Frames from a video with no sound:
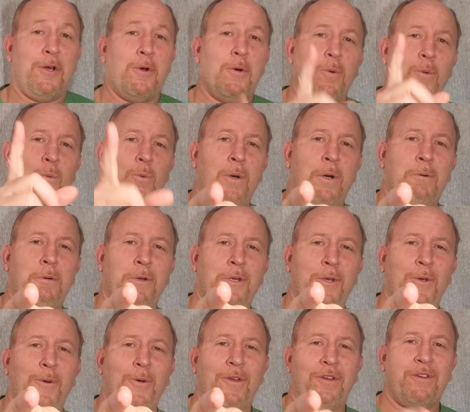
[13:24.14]
Where were
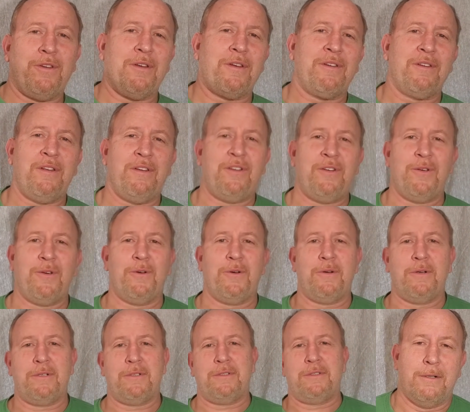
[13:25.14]
you in '62?
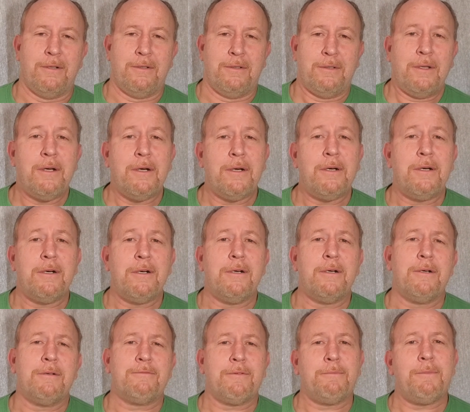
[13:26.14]

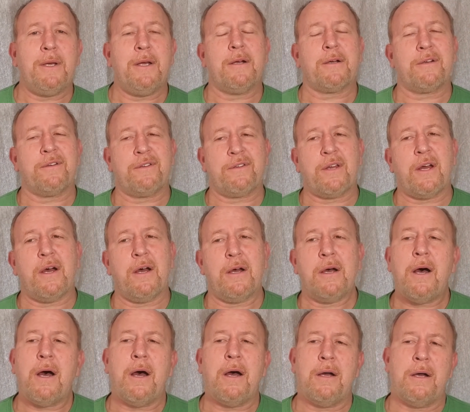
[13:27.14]
Love American
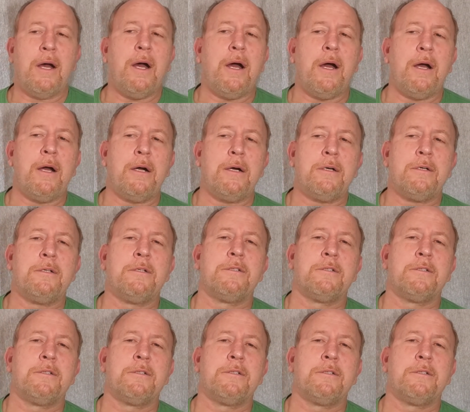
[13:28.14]
style.